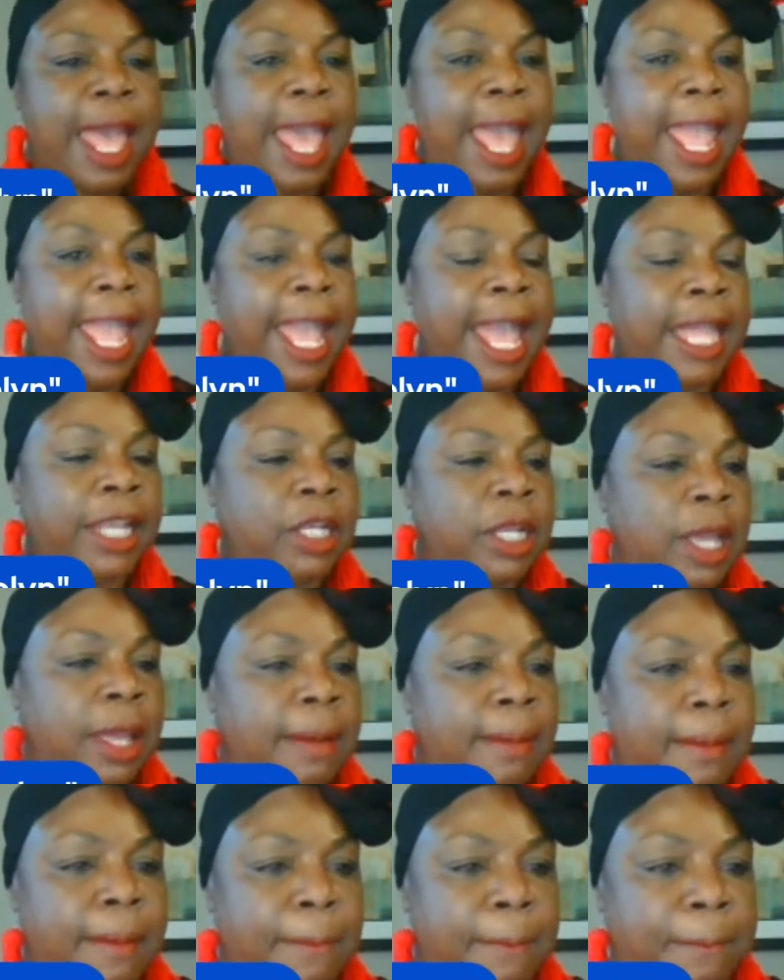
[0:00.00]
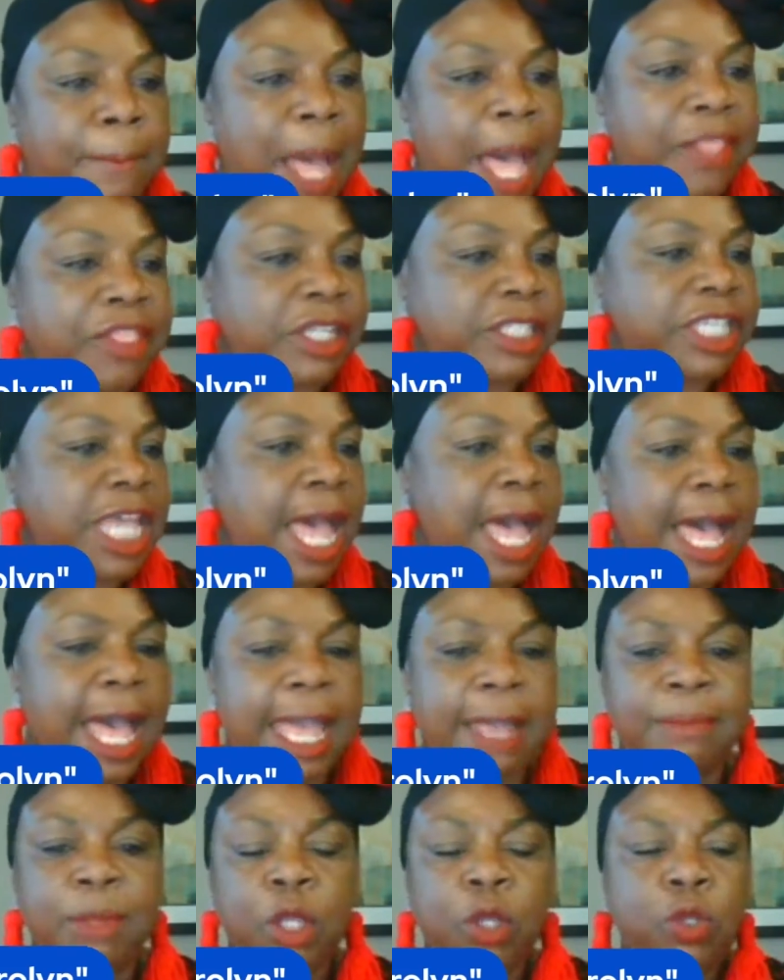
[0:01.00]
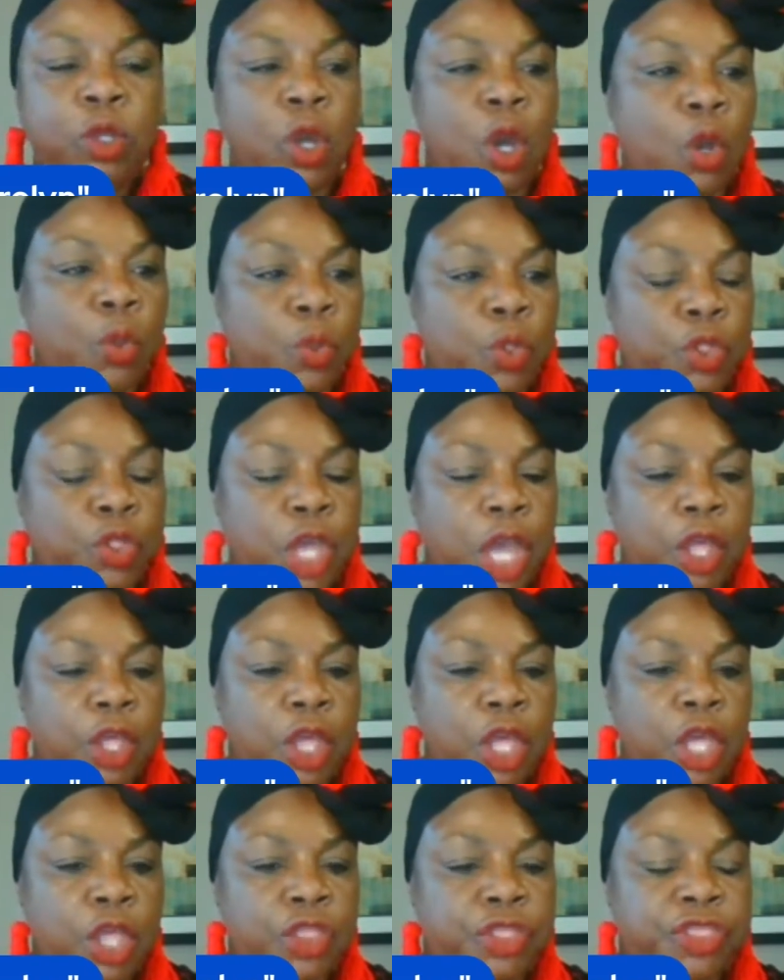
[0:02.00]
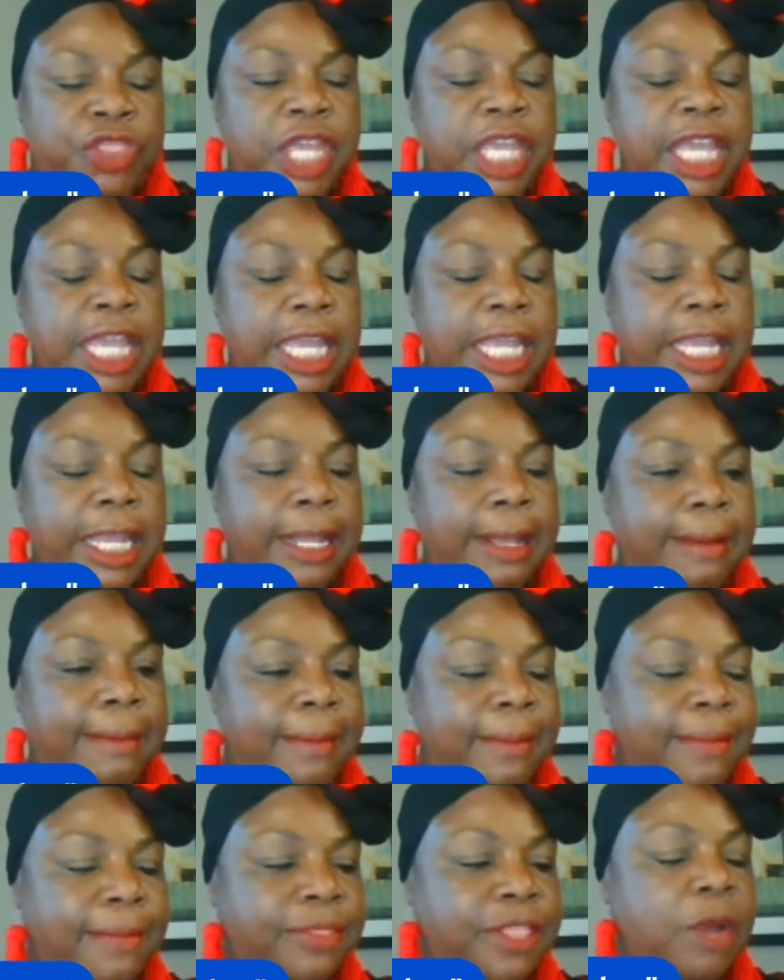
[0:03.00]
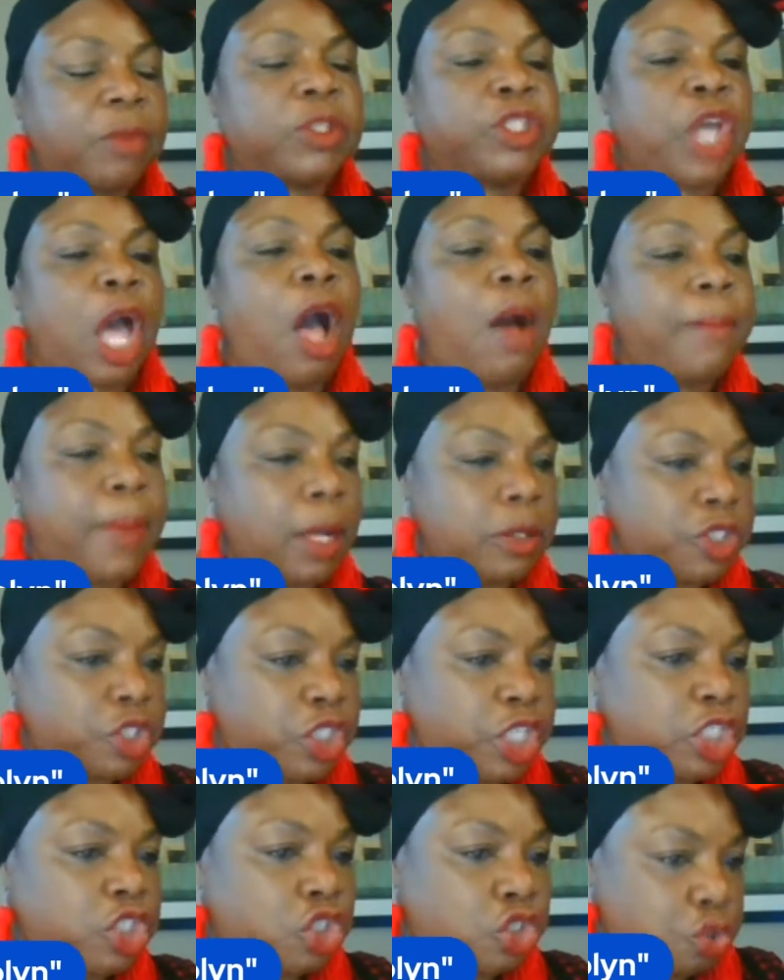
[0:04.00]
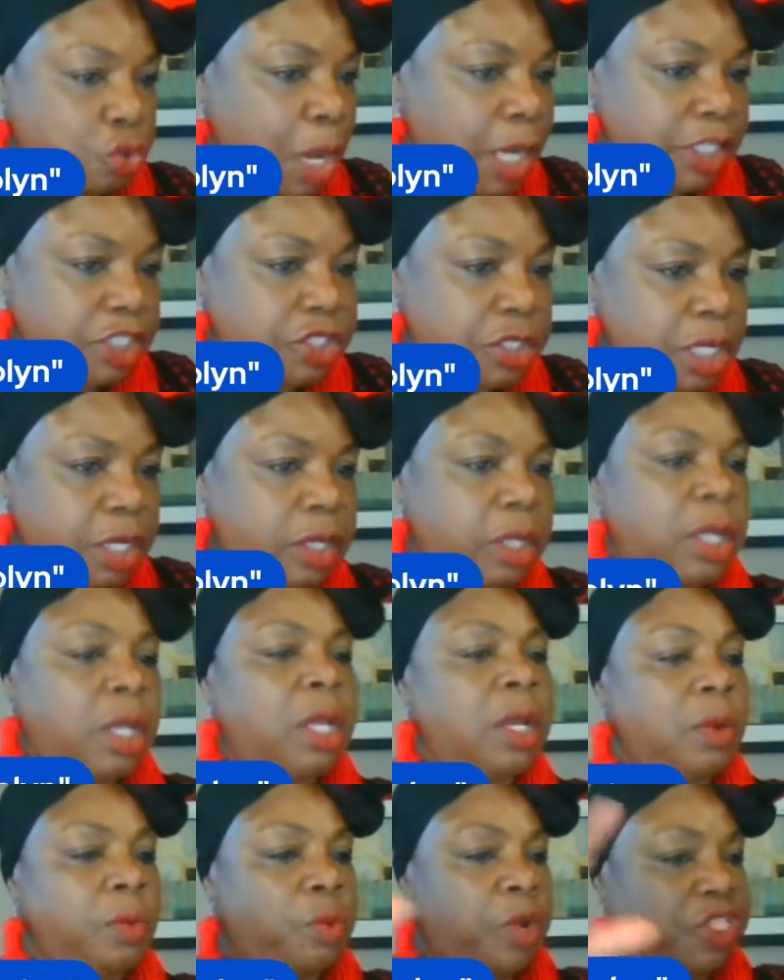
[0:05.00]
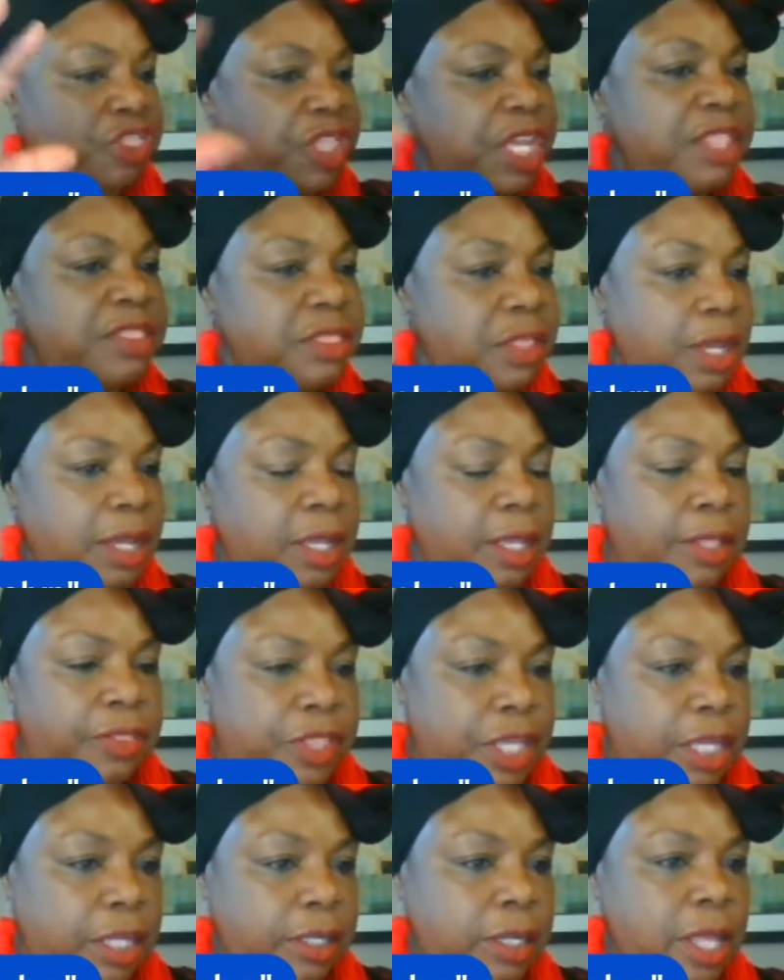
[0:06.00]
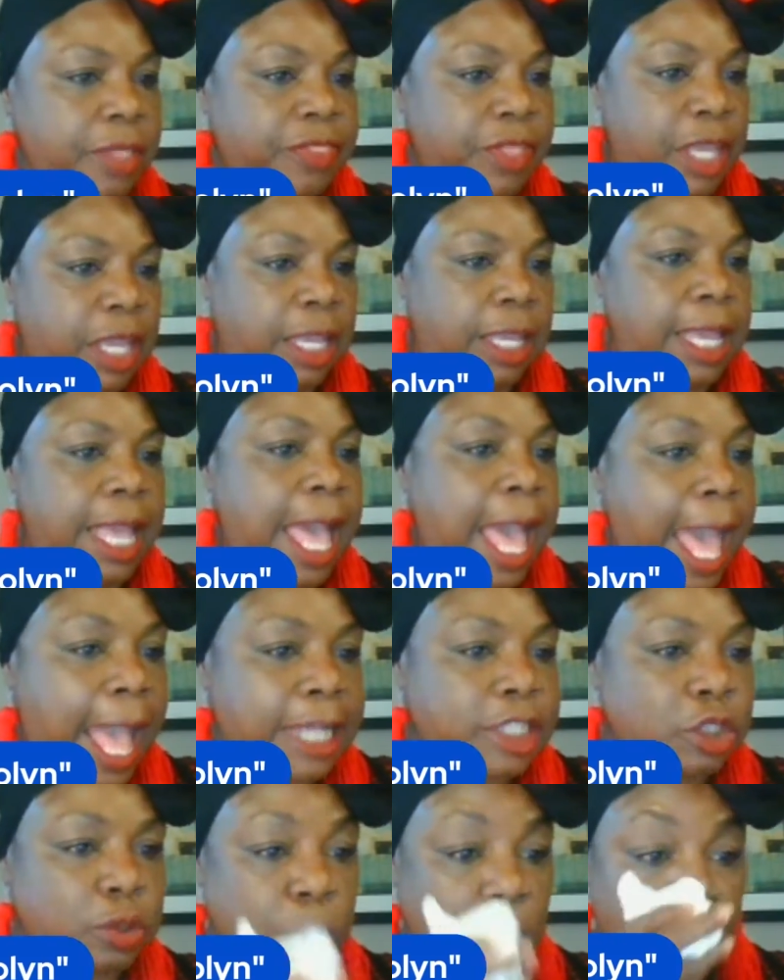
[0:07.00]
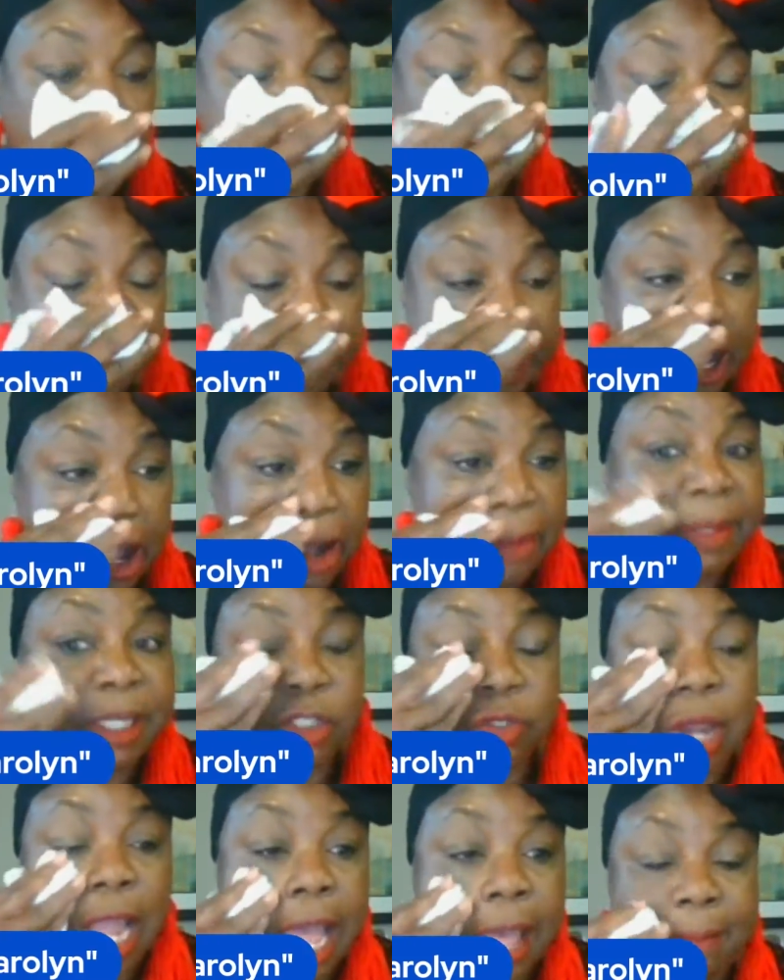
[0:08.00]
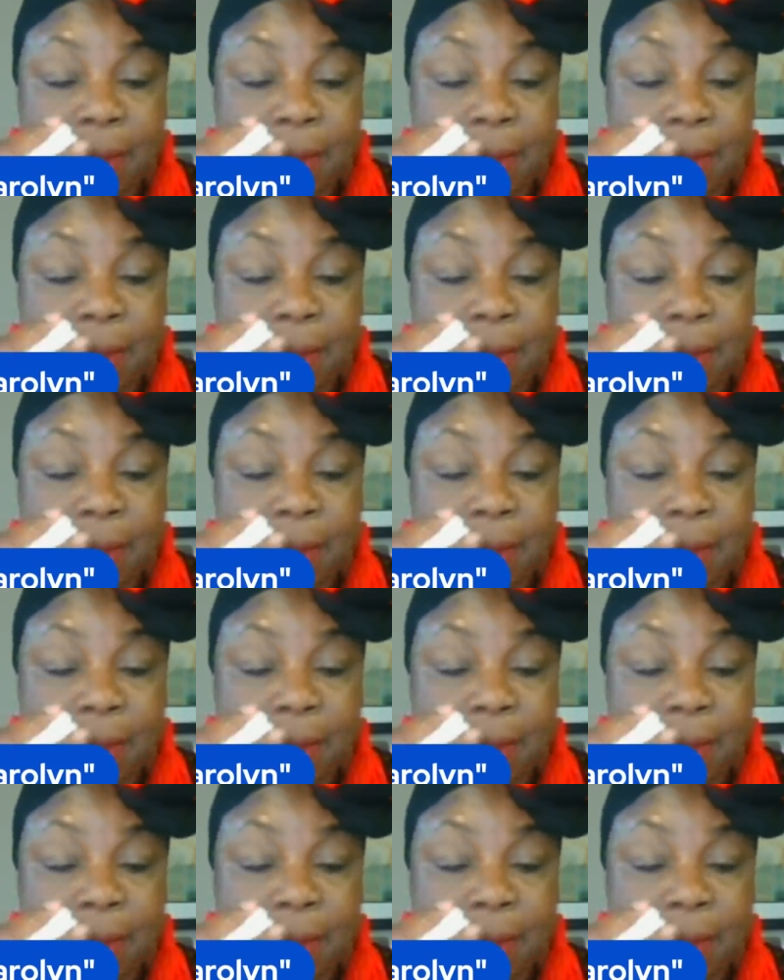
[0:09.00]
and by the time you, the the there was almost destruction within the the the actual Dahomey tribe